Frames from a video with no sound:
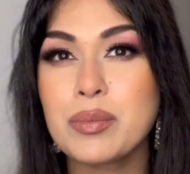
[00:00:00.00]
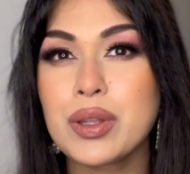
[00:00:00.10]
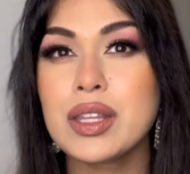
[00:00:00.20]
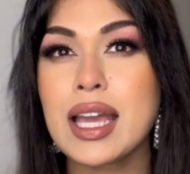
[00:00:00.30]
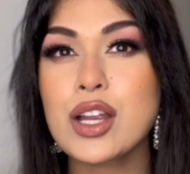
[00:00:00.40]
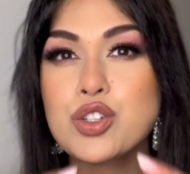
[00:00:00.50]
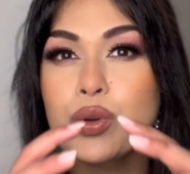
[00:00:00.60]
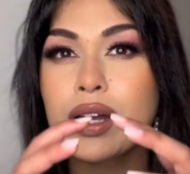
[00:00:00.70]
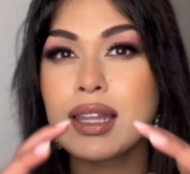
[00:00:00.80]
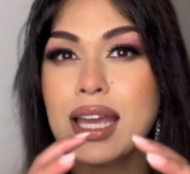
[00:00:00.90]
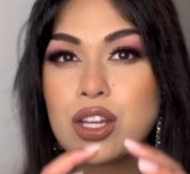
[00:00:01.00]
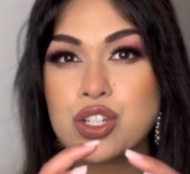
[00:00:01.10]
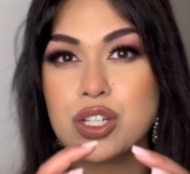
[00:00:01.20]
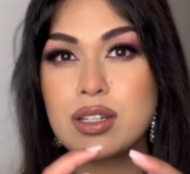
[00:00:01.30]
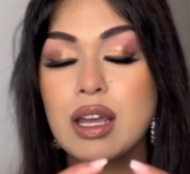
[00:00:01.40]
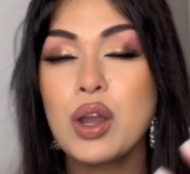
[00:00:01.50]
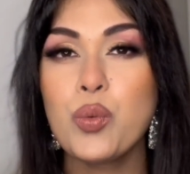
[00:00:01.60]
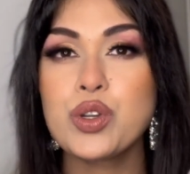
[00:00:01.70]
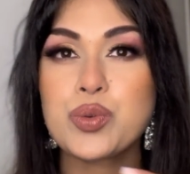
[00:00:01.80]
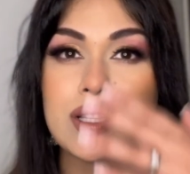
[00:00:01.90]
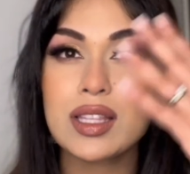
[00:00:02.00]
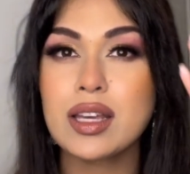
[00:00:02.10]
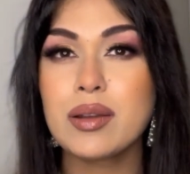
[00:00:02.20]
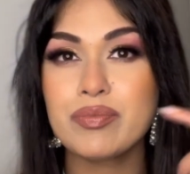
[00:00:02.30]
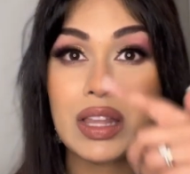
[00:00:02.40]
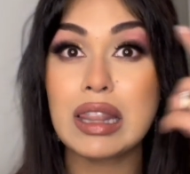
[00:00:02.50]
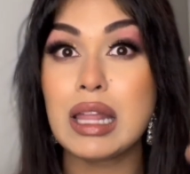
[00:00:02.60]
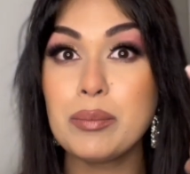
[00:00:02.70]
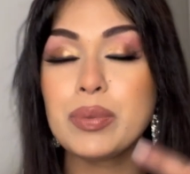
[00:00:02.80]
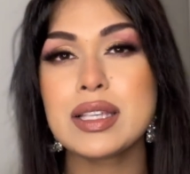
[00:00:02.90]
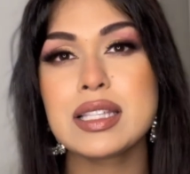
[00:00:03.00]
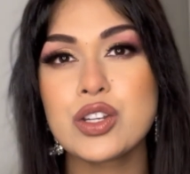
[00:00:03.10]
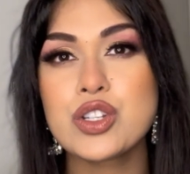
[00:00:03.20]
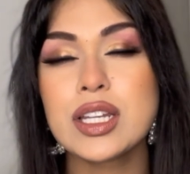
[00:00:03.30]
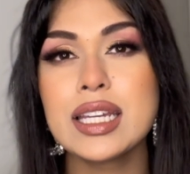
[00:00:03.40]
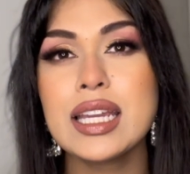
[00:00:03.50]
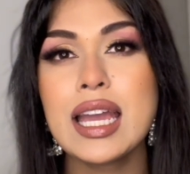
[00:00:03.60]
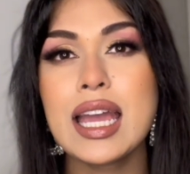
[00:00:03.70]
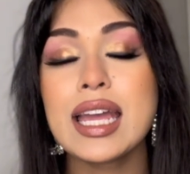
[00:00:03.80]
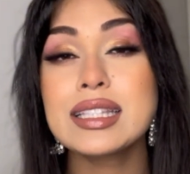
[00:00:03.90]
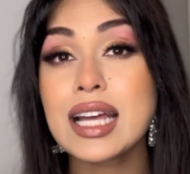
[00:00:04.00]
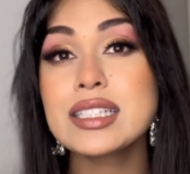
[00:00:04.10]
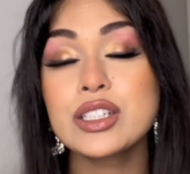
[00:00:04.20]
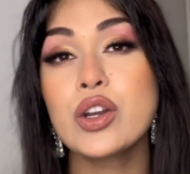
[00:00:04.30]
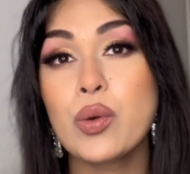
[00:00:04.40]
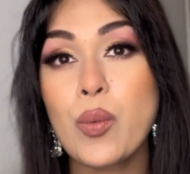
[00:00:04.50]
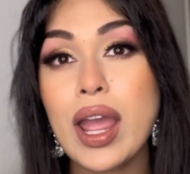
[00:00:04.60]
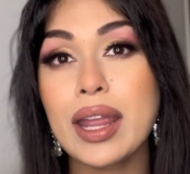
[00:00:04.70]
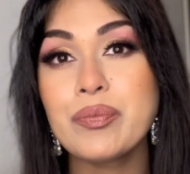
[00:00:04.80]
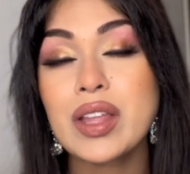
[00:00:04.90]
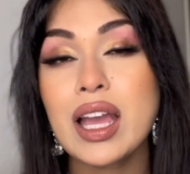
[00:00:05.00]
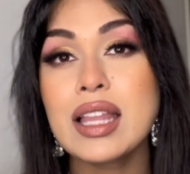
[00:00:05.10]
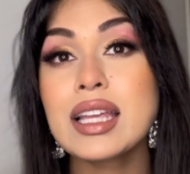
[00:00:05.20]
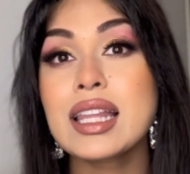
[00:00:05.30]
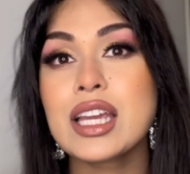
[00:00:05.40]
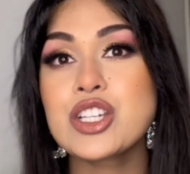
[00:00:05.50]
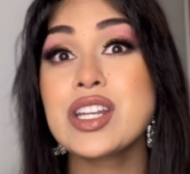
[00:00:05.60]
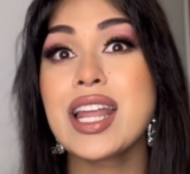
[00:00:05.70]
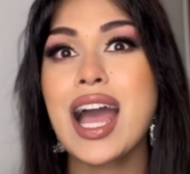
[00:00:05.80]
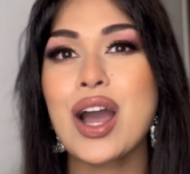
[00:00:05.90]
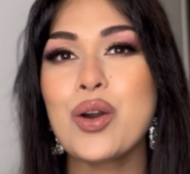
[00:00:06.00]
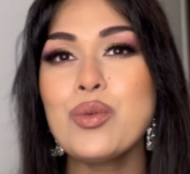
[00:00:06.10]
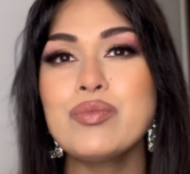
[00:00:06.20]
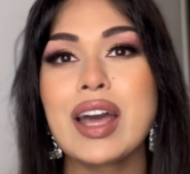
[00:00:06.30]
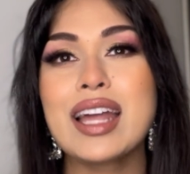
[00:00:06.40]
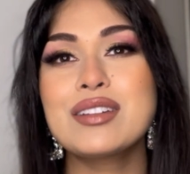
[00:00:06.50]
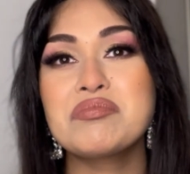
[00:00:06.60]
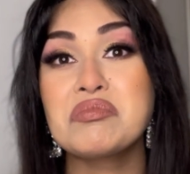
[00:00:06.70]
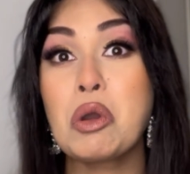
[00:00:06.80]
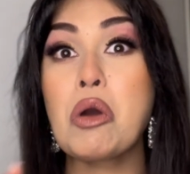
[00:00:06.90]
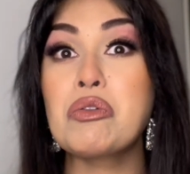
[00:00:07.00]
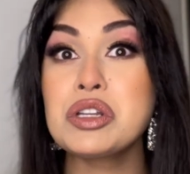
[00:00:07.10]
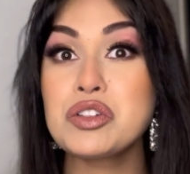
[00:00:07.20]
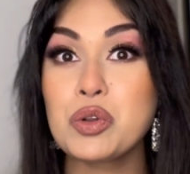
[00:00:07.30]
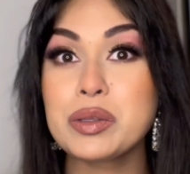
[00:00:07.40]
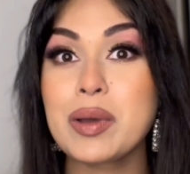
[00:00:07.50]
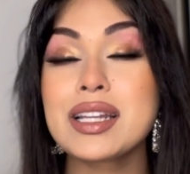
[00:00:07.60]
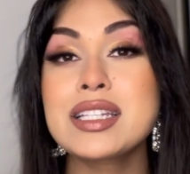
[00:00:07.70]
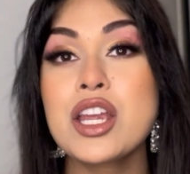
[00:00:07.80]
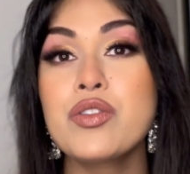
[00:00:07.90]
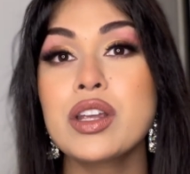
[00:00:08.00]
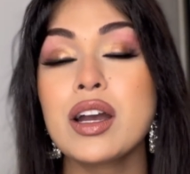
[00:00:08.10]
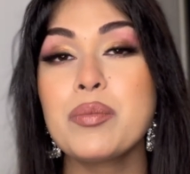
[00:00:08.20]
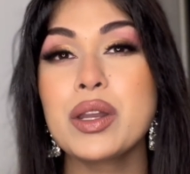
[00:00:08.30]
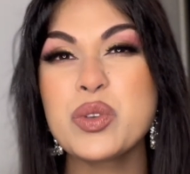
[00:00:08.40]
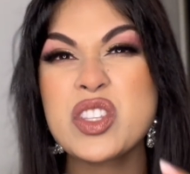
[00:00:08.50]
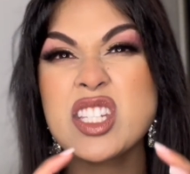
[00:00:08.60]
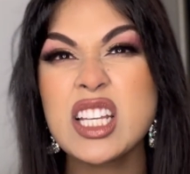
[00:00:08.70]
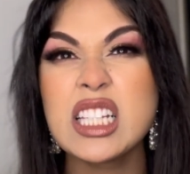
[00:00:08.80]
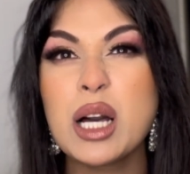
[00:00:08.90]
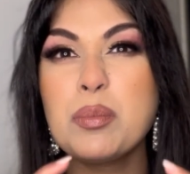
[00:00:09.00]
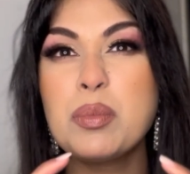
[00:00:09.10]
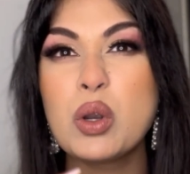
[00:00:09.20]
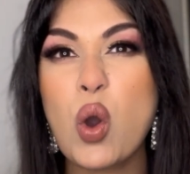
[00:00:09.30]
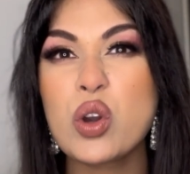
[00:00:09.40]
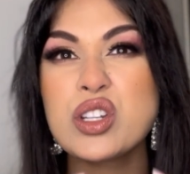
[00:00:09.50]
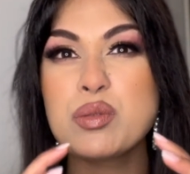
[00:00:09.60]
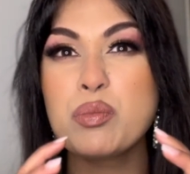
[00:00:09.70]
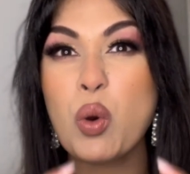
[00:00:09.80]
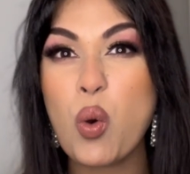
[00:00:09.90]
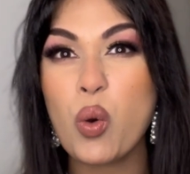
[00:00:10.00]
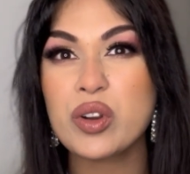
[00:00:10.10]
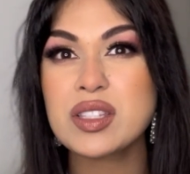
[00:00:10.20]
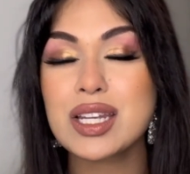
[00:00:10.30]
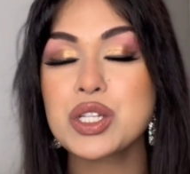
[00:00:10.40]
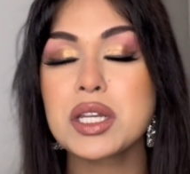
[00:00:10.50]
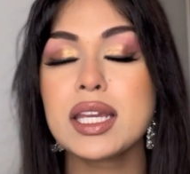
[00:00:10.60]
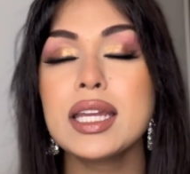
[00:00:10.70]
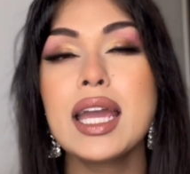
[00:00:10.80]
but the actual collection, which was the lump essentially, that didn't go away. The collection now had got rid of all the bacteria, but it was still a blocked pore essentially.